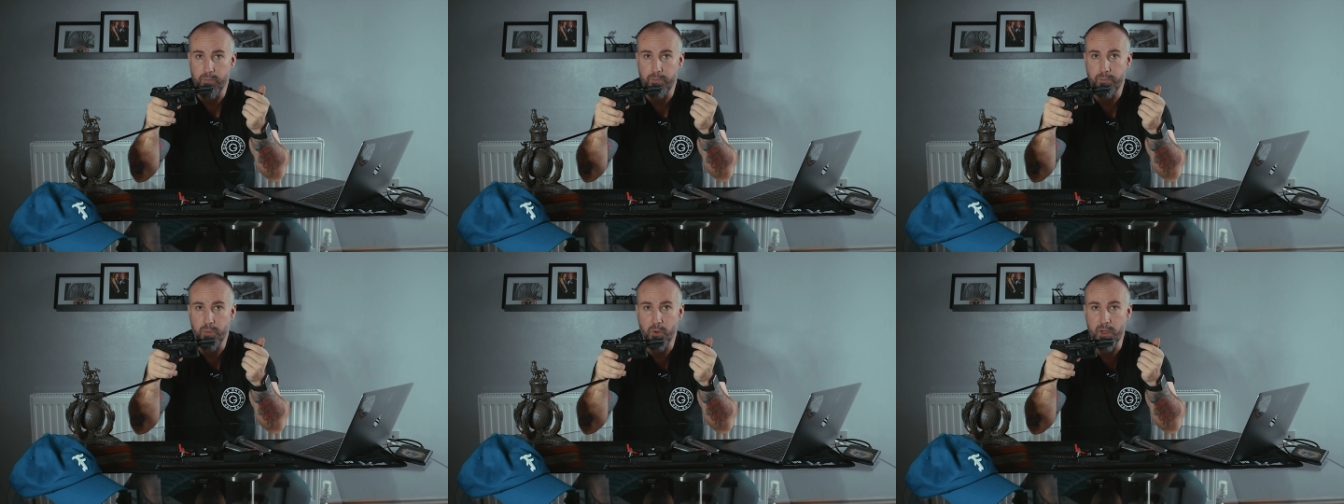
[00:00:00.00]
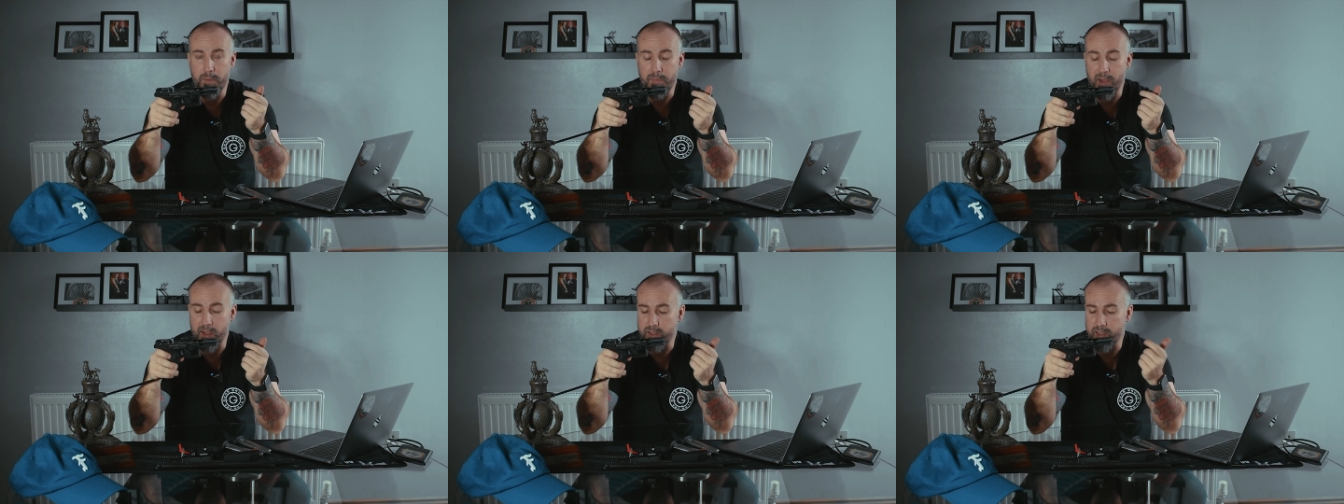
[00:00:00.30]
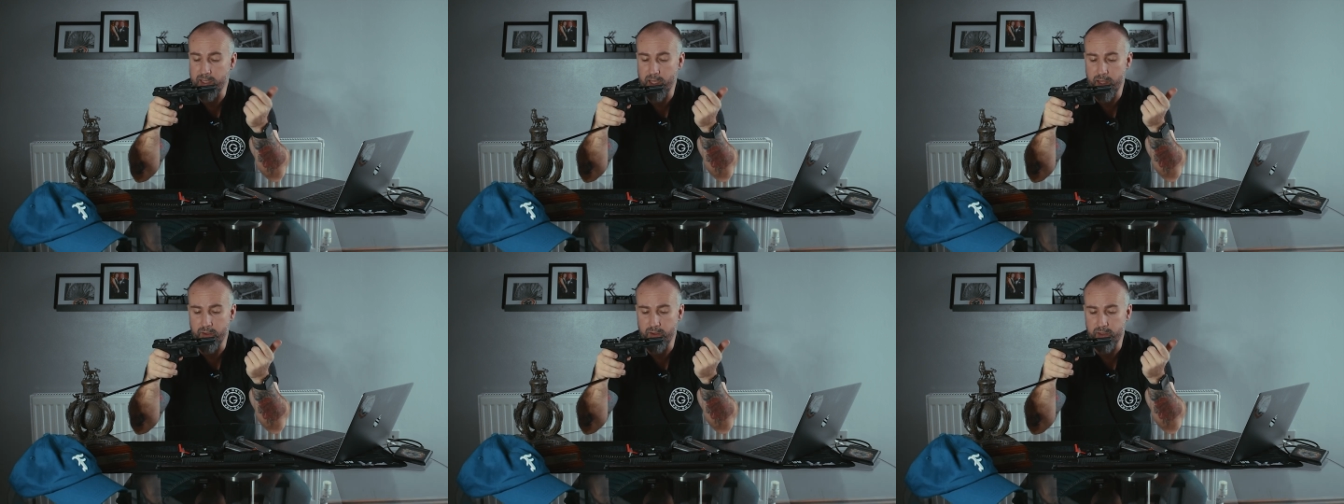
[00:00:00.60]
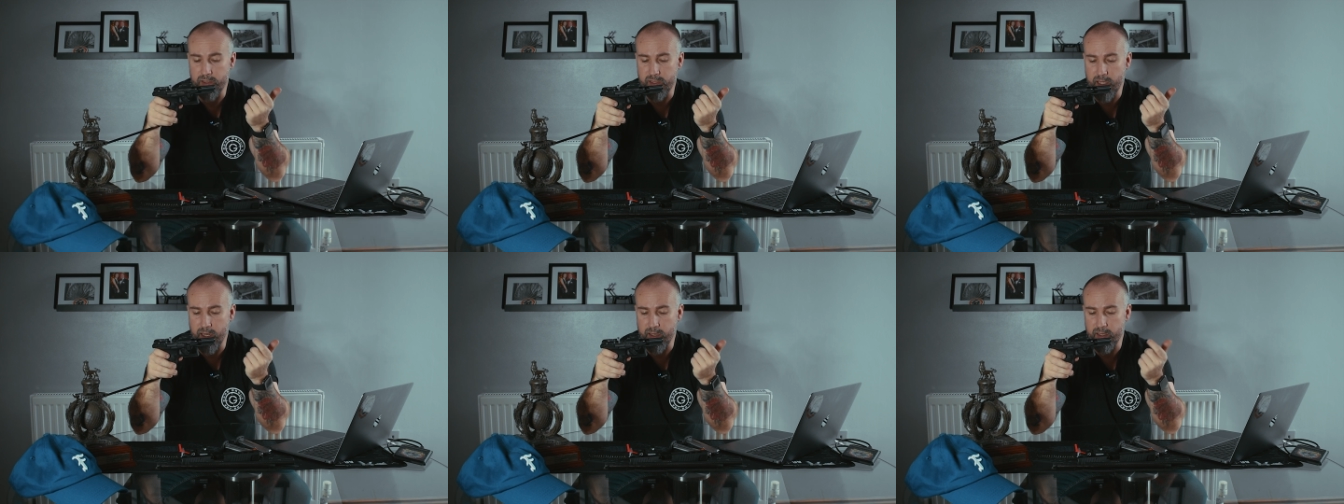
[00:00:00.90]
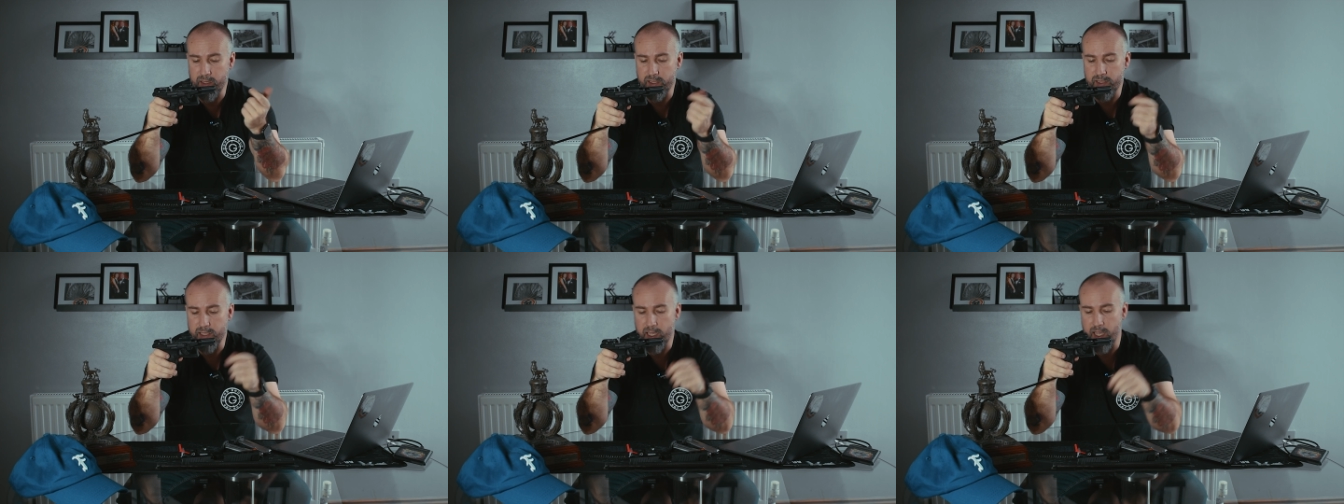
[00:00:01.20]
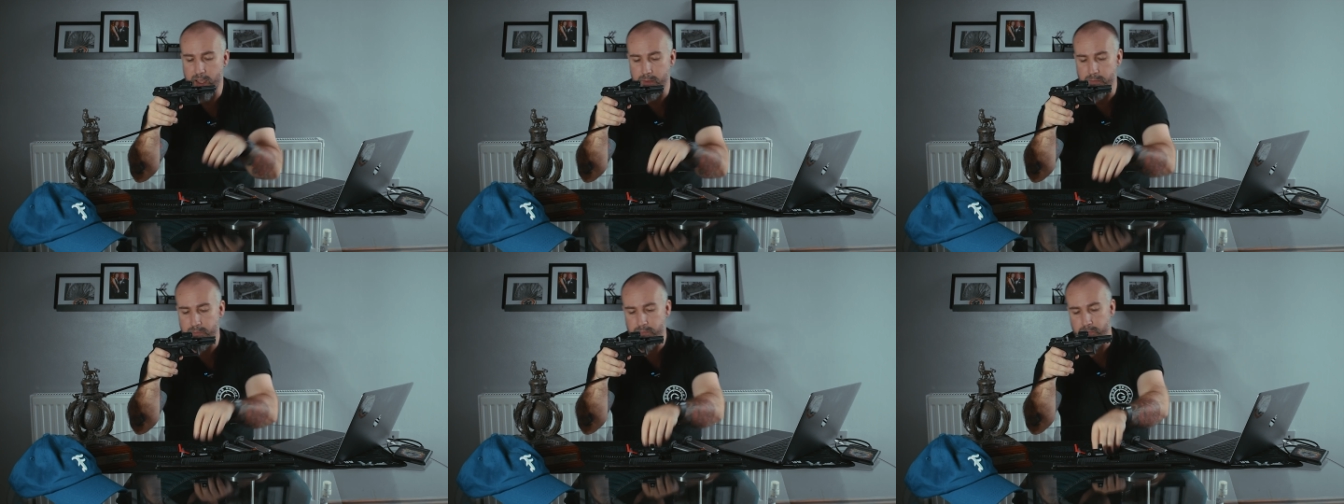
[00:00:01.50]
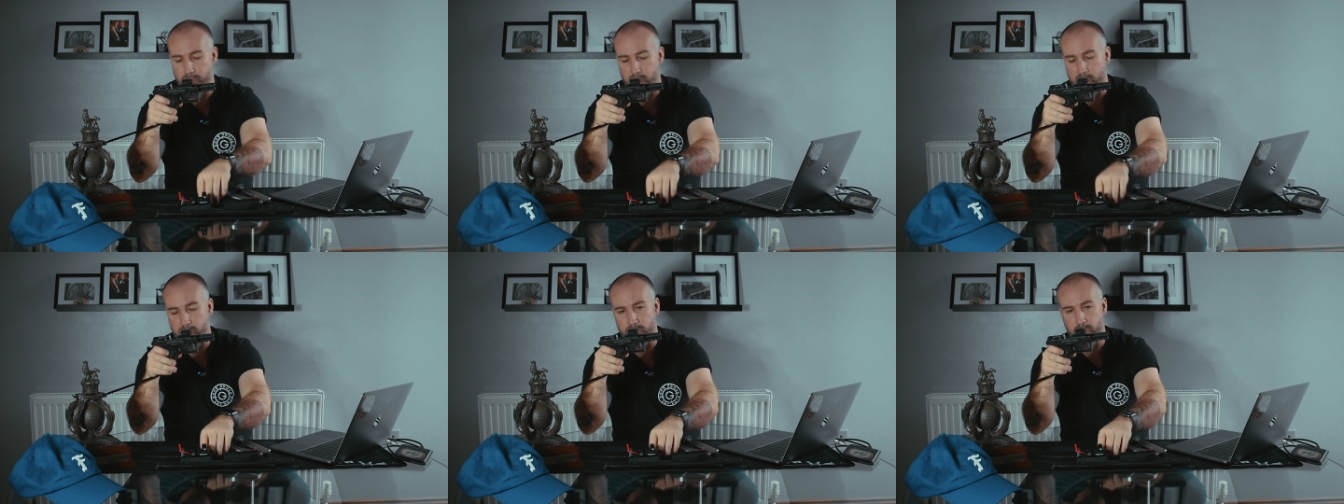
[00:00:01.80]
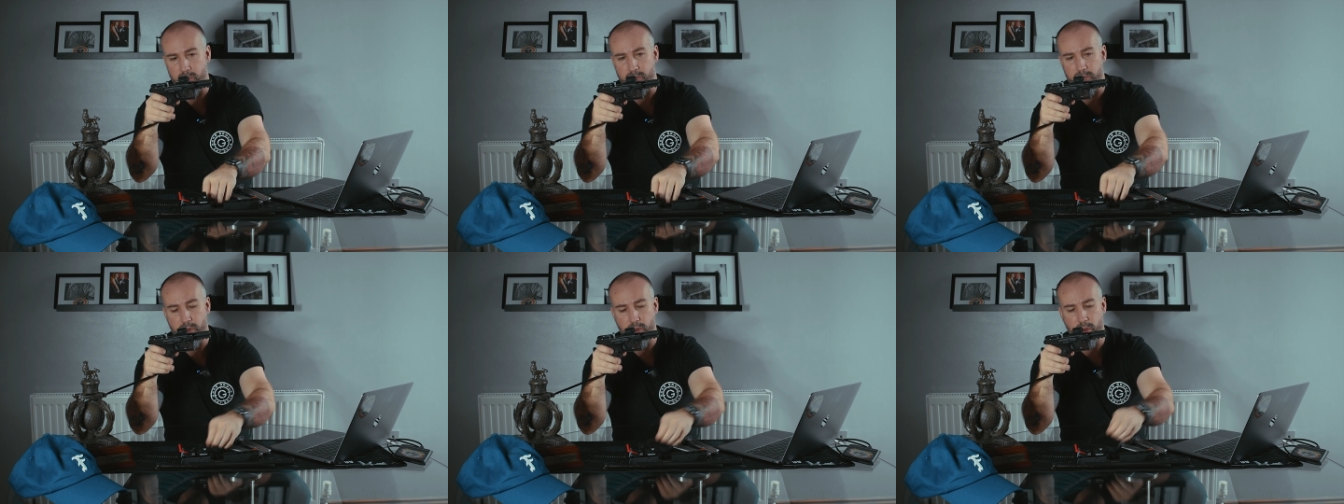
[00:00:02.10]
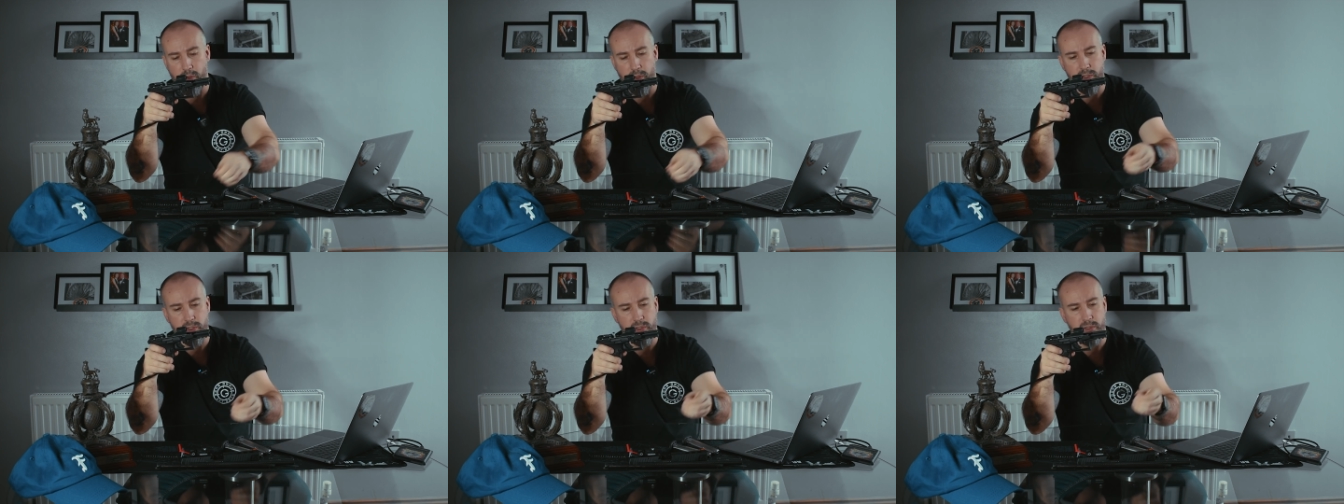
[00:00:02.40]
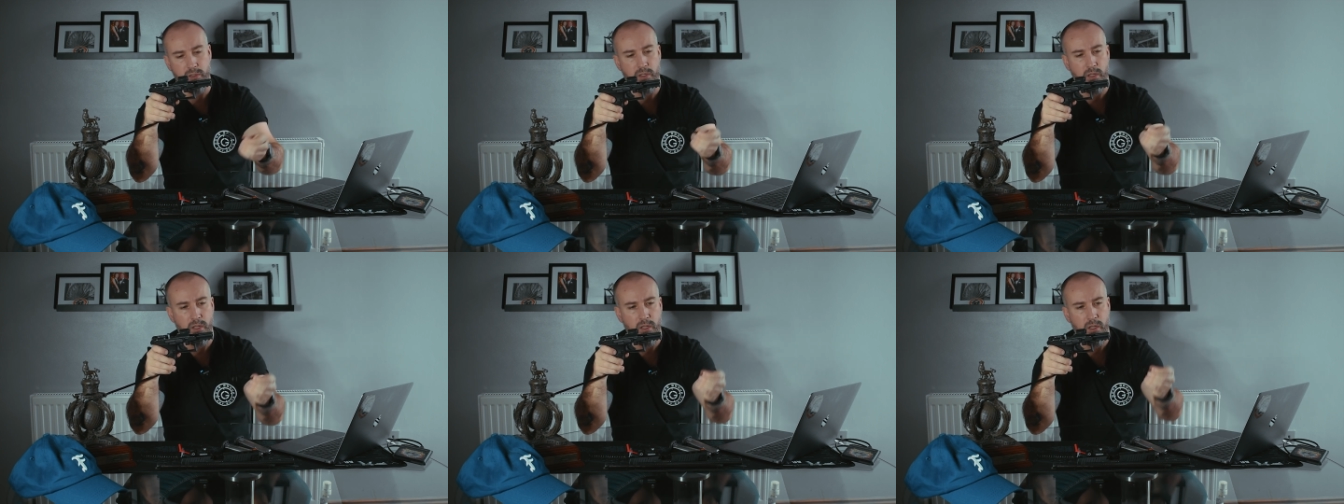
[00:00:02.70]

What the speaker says: Putting it back together exactly the same, but in reverse.